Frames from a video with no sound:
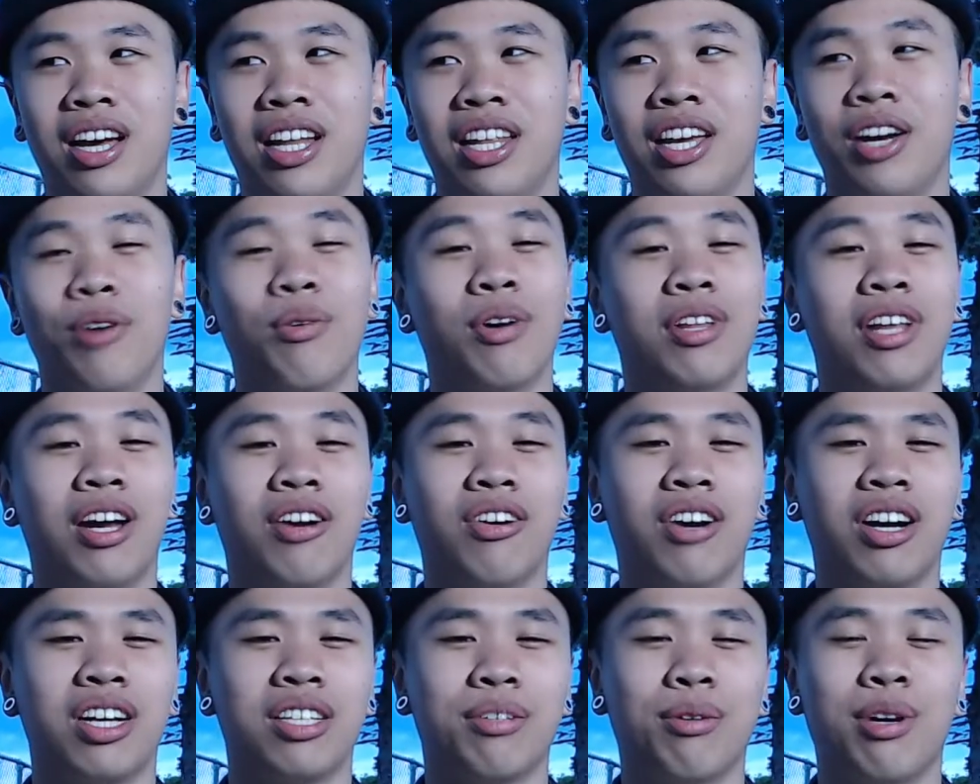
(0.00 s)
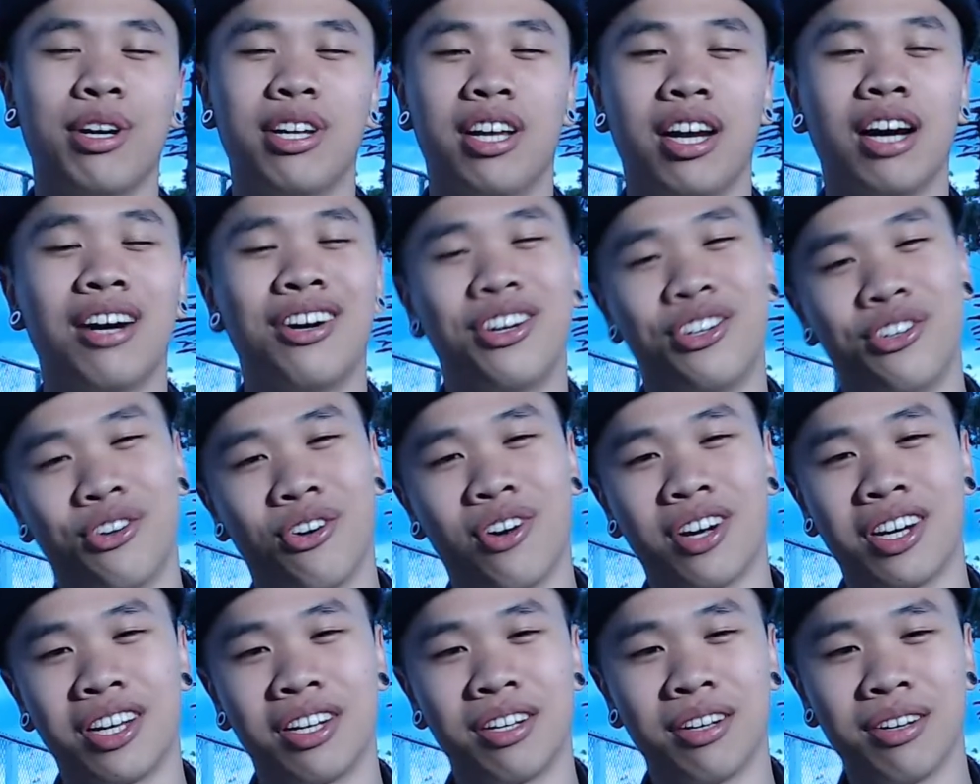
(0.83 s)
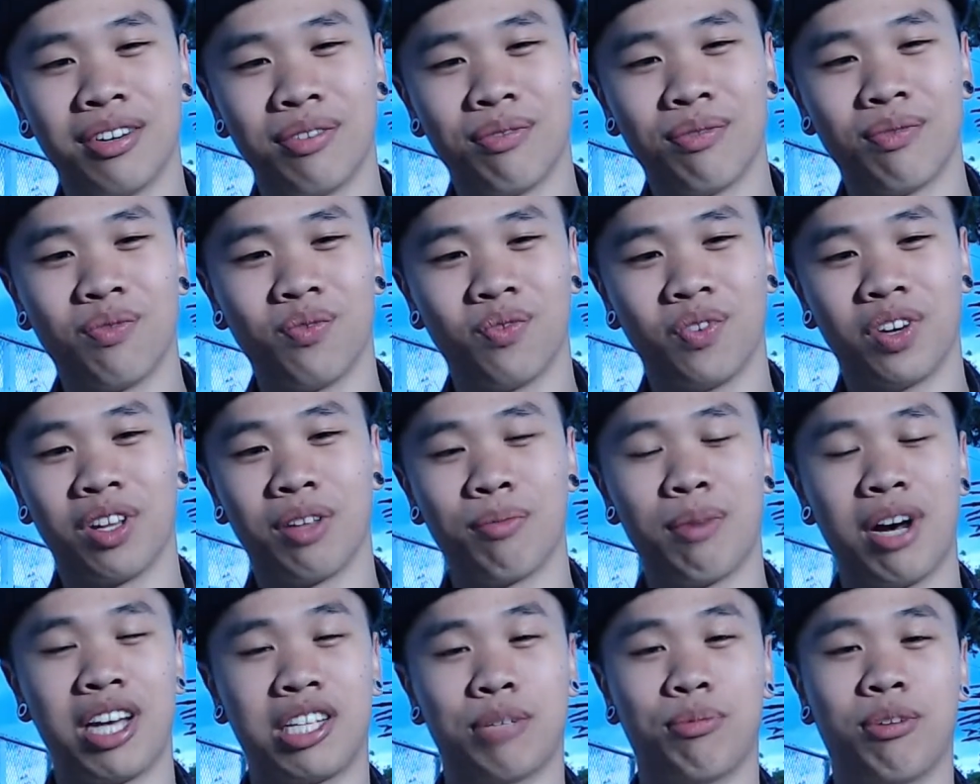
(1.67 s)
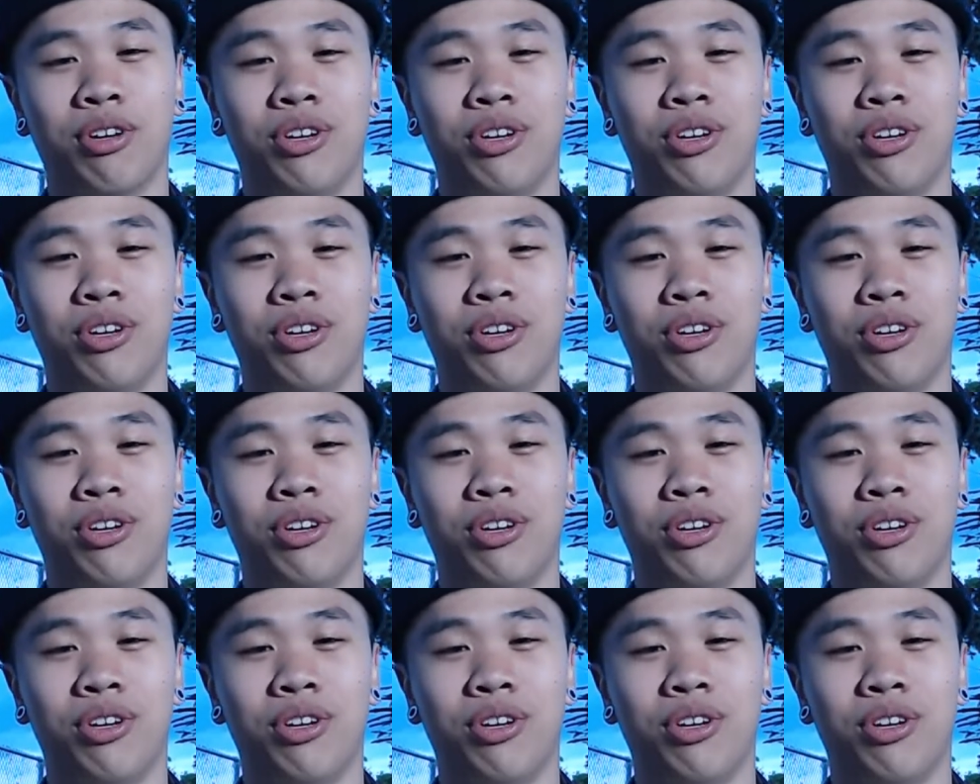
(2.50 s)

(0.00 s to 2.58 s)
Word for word: think I read that wrong. It's probably like 100 grand worth of basketball